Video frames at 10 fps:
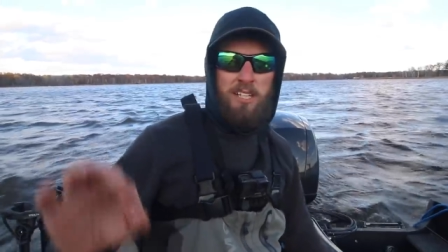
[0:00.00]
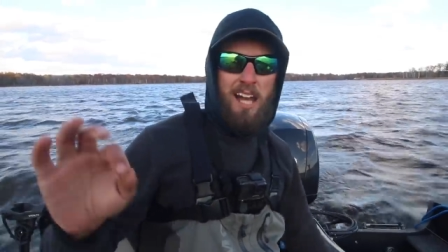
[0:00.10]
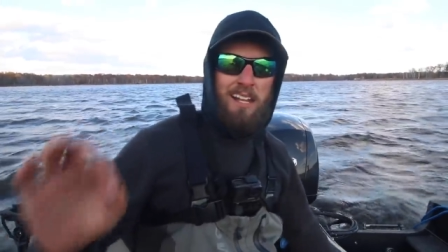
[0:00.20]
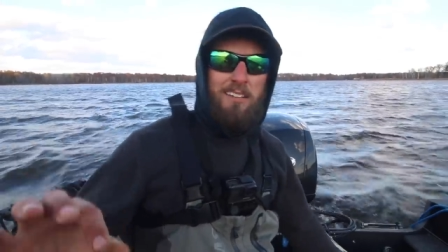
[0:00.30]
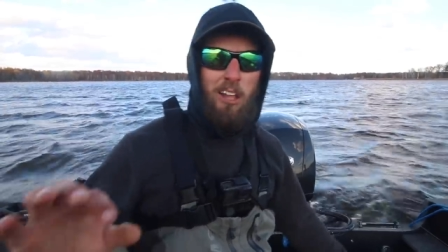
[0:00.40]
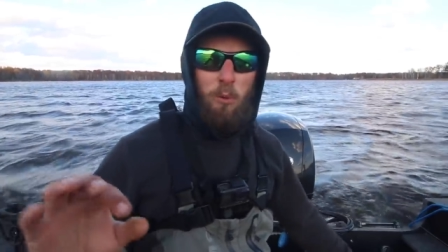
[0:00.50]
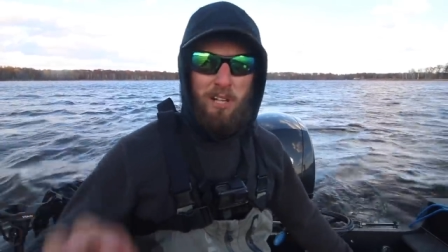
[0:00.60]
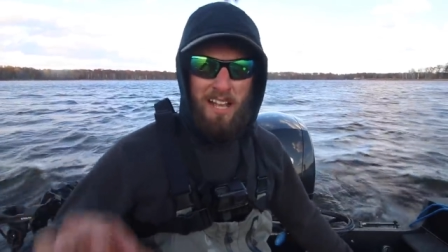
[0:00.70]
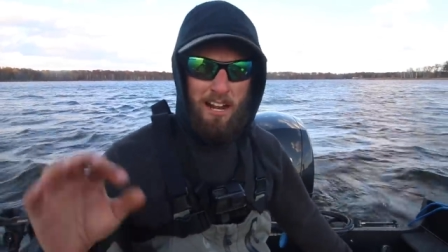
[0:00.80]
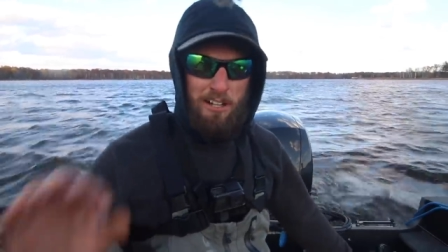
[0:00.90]
you can kind of tell
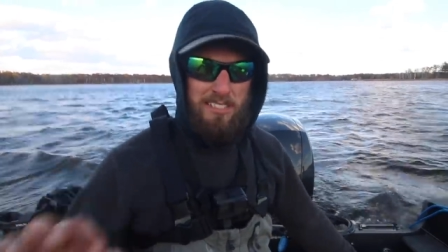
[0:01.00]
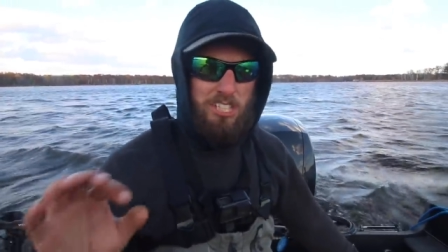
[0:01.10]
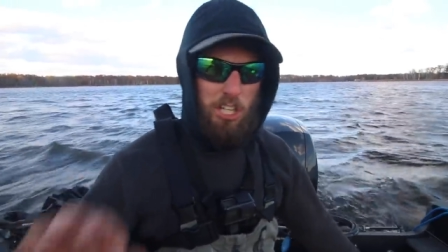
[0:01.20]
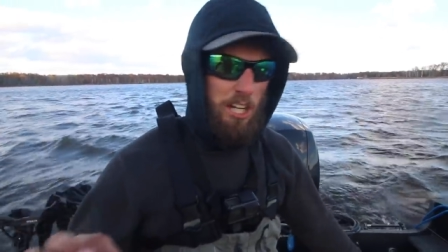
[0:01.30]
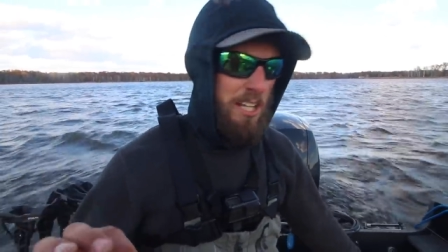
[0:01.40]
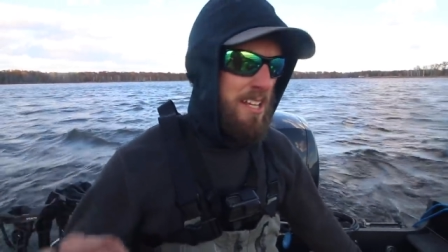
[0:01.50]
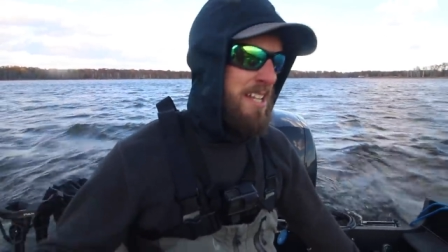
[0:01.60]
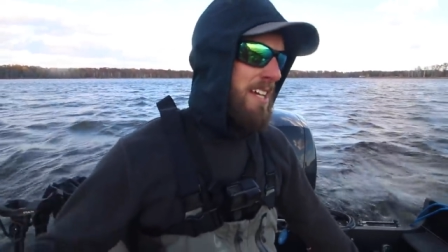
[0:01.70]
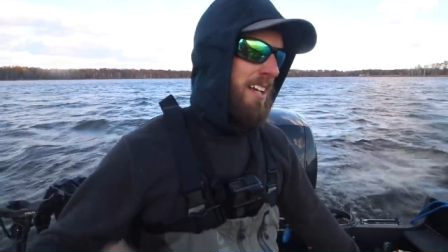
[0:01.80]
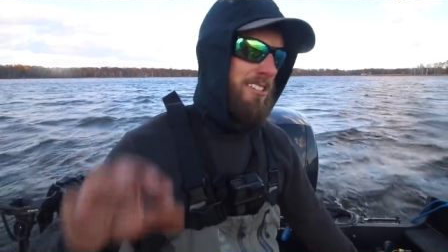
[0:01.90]
when an area is good
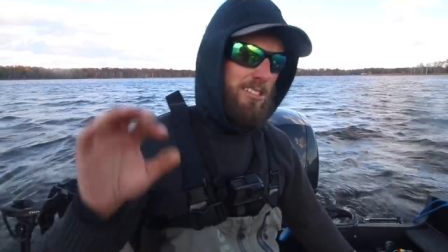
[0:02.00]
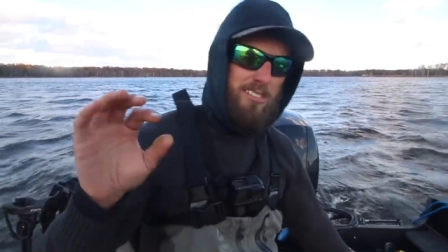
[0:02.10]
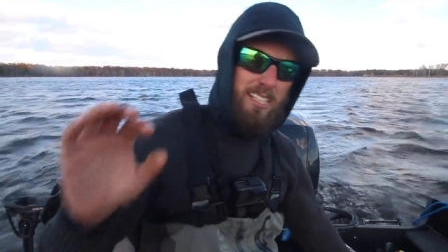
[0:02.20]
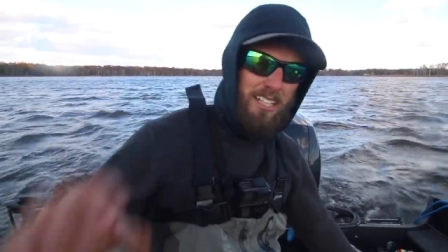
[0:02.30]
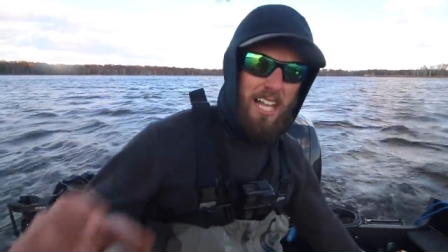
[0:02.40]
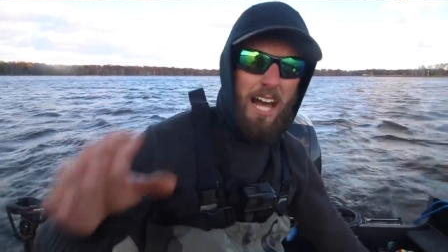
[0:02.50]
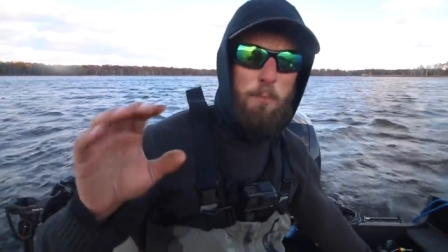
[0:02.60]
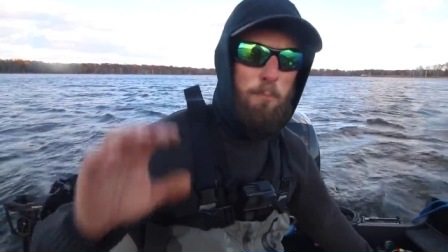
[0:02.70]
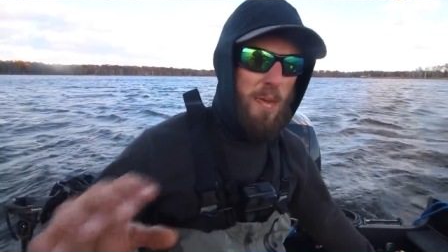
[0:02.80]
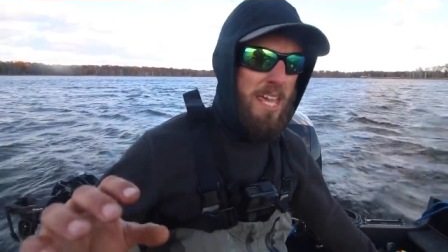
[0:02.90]
because you'll see a lot
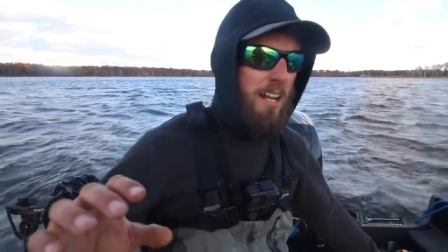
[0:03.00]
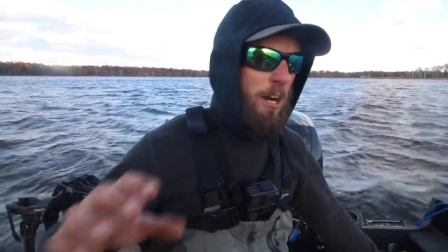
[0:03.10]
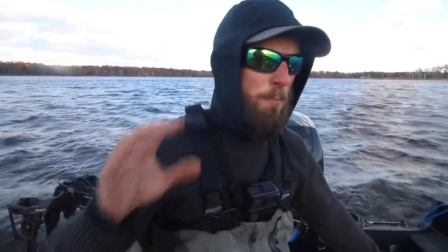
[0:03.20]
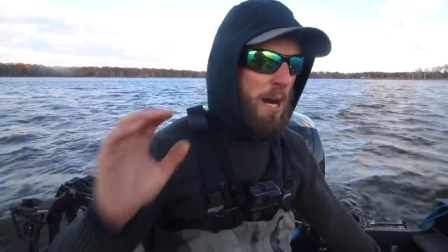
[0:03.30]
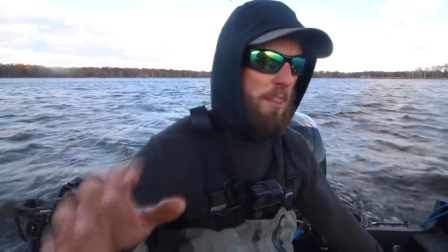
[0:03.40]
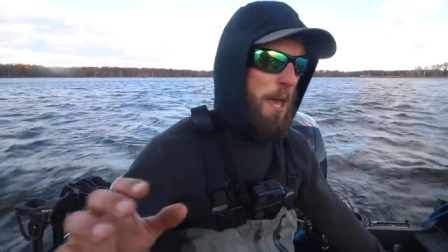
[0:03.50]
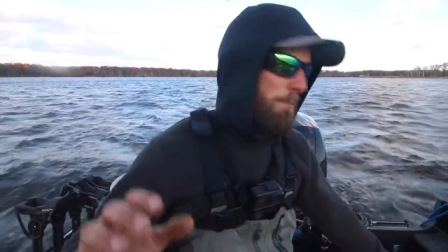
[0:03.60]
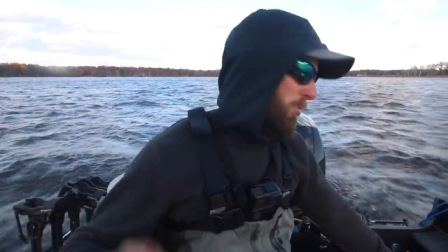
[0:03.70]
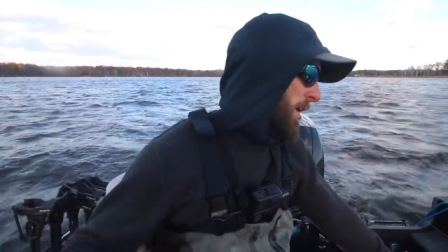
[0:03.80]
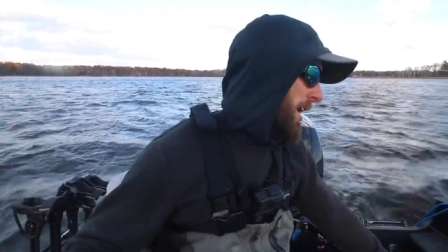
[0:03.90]
of bait up on
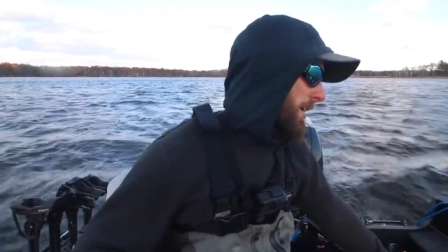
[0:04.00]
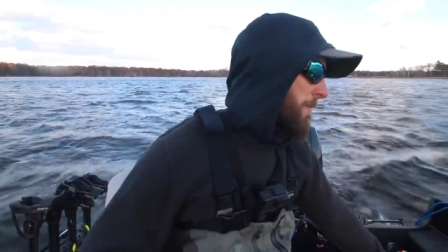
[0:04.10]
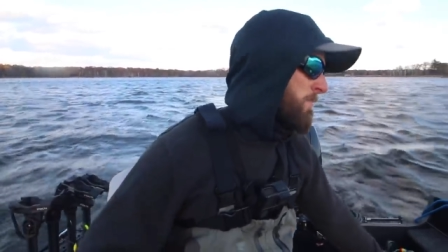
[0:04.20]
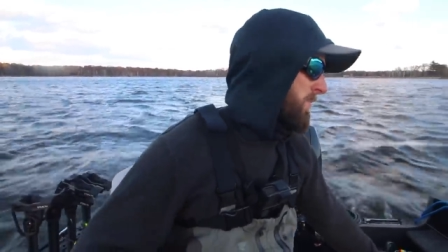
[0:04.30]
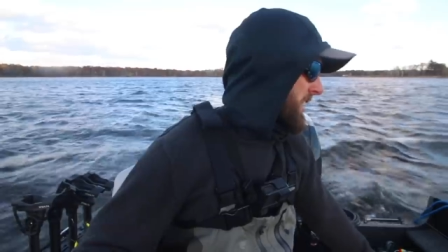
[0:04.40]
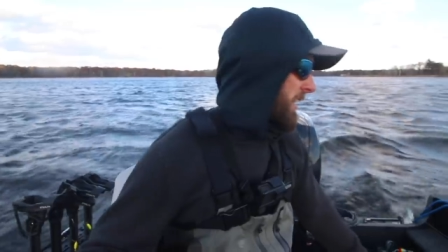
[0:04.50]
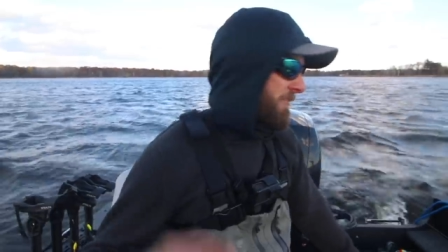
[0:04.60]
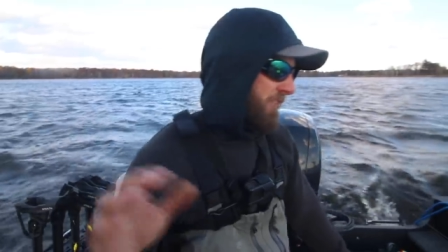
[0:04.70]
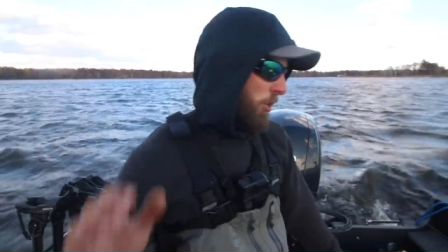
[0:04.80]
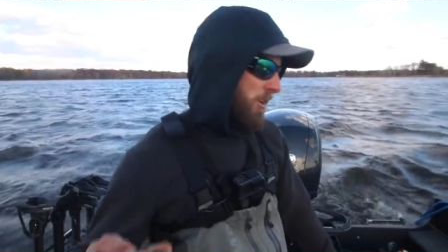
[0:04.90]
that break. In a
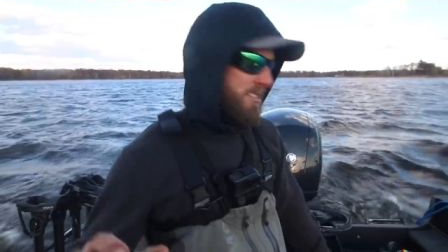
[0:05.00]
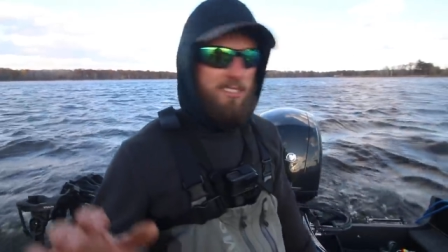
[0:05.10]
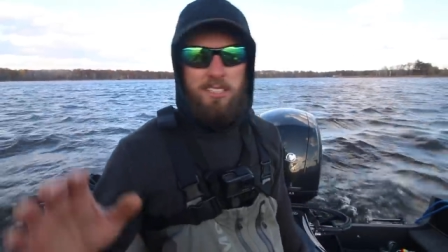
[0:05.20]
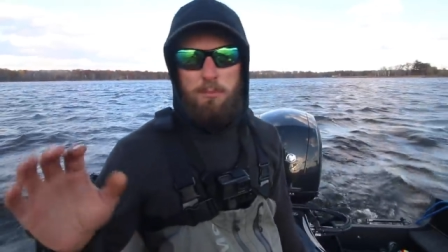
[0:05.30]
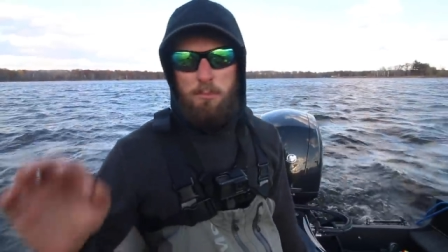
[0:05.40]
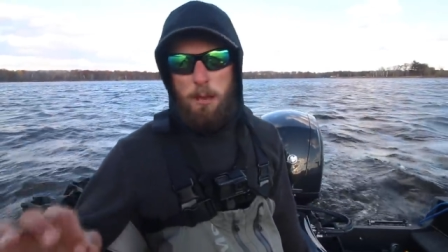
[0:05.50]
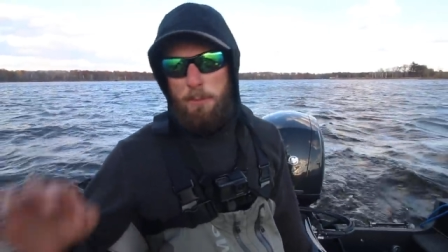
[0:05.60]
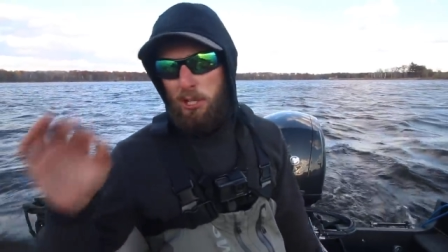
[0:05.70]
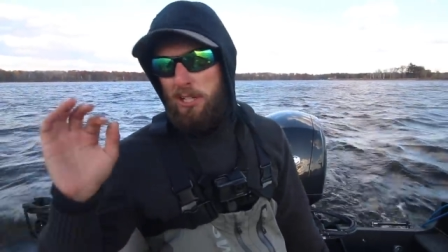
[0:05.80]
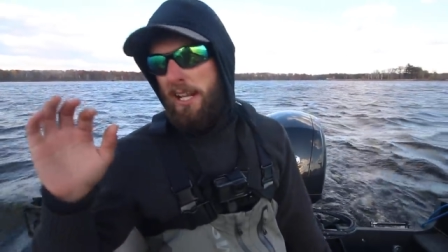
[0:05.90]
flowage system, you might
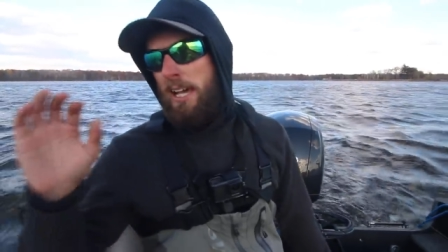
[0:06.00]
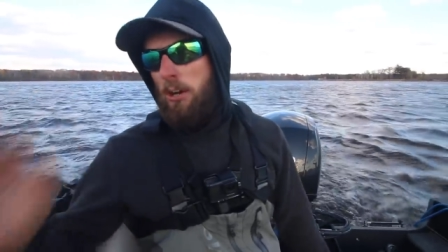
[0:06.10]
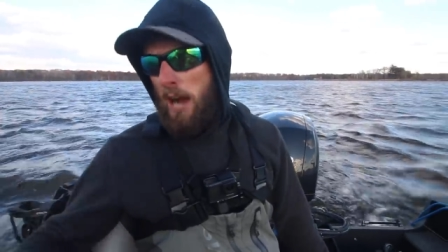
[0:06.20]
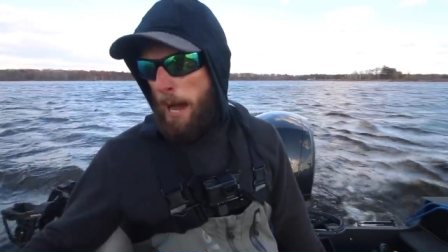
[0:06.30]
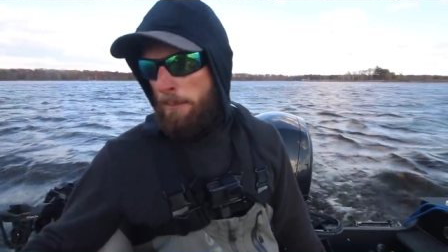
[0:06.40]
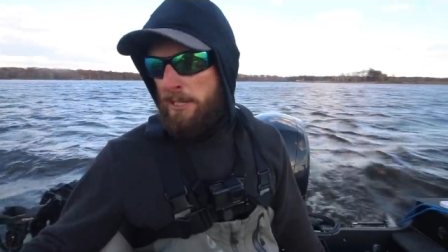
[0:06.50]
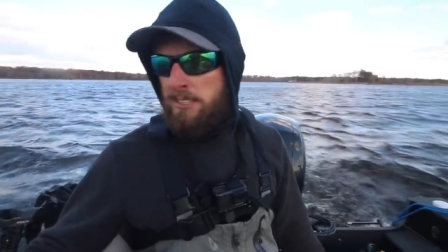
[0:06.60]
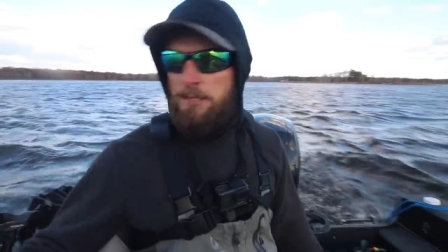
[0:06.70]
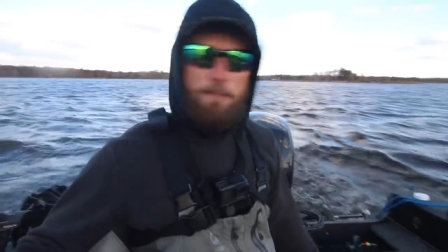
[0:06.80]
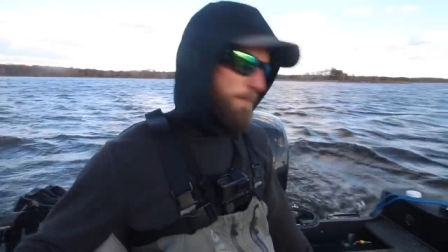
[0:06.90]
be looking at
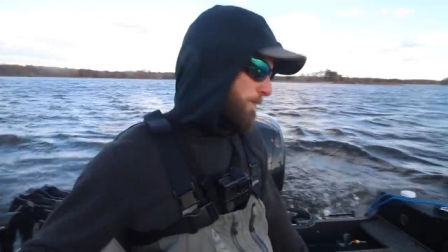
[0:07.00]
crappies.